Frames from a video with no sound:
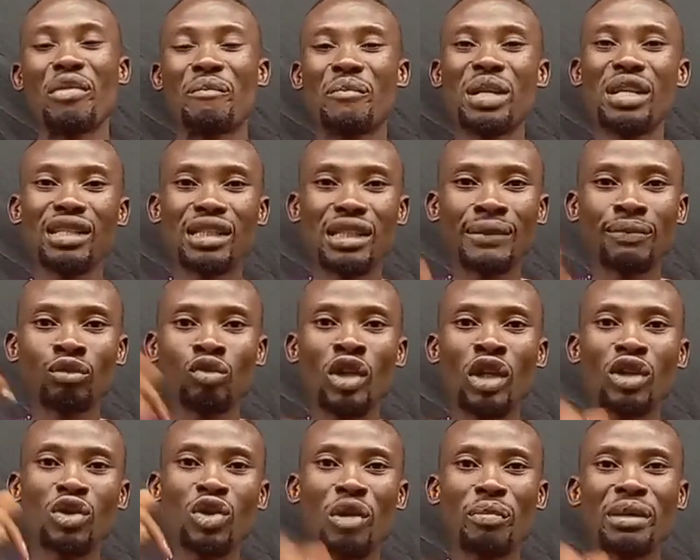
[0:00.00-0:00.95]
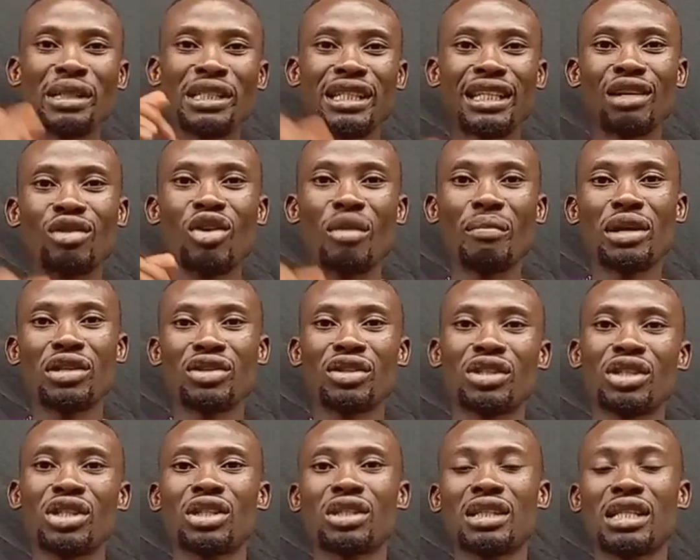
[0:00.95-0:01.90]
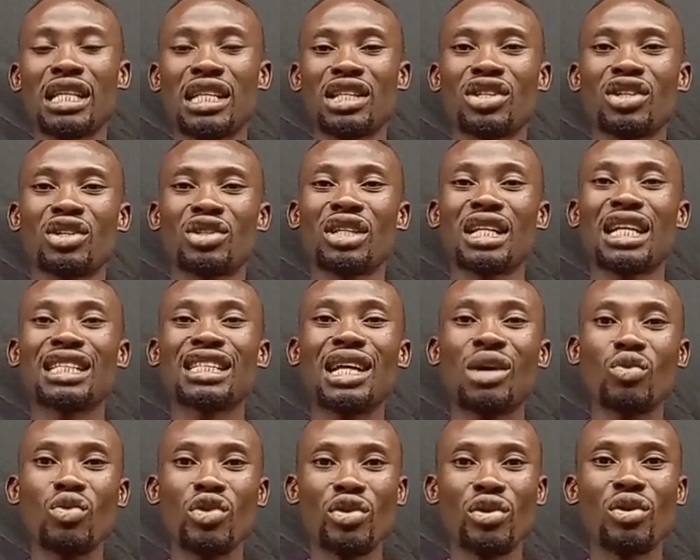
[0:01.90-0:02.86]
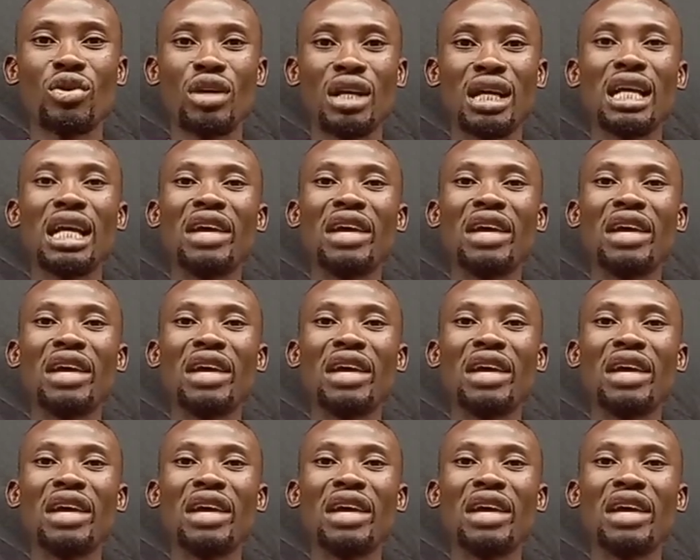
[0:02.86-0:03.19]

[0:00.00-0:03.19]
Please drop it in the comment section so that I will know.